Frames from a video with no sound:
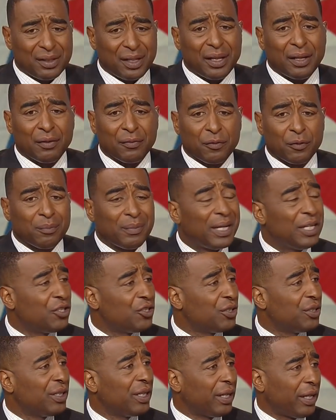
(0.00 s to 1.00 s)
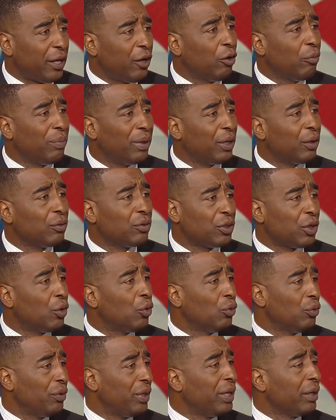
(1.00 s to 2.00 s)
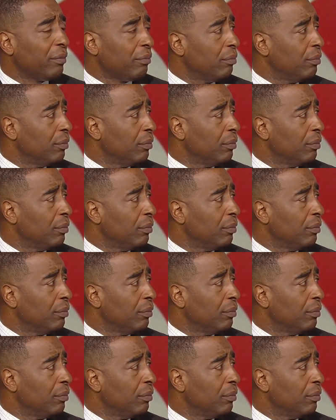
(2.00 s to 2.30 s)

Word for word: the information that L. Bell told them.